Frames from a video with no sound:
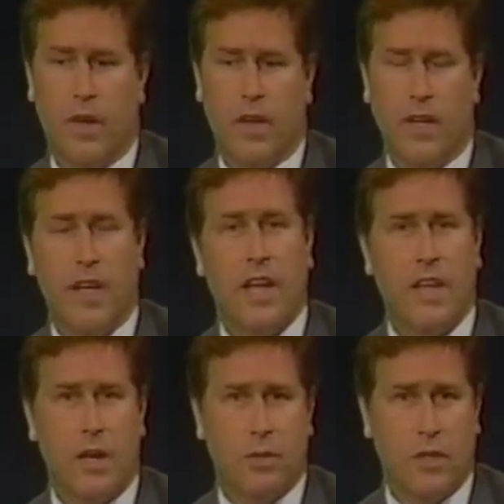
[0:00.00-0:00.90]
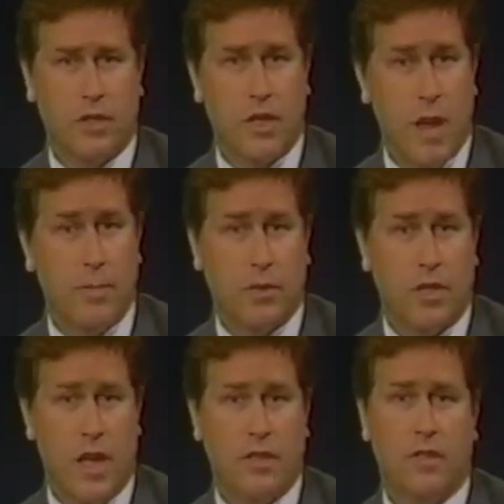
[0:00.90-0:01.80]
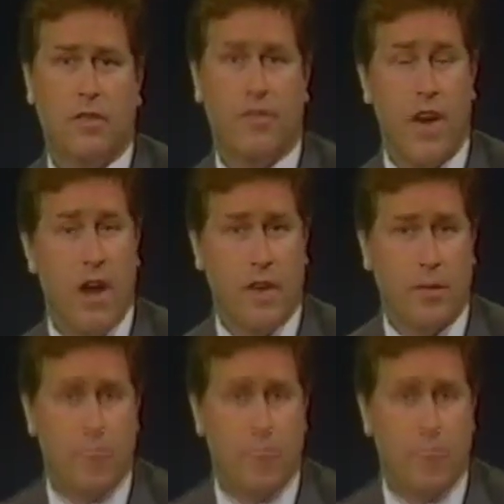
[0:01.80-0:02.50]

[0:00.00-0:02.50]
indicate that he was in the sniper's nest firing at the